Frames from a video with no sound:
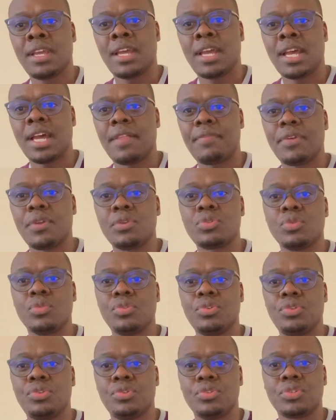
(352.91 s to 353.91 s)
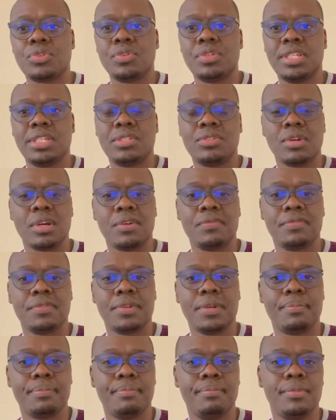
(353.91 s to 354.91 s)
And then also you also need to have
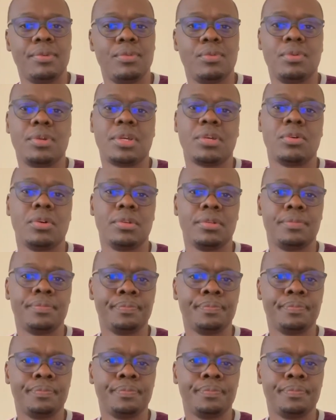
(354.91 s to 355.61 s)
what I call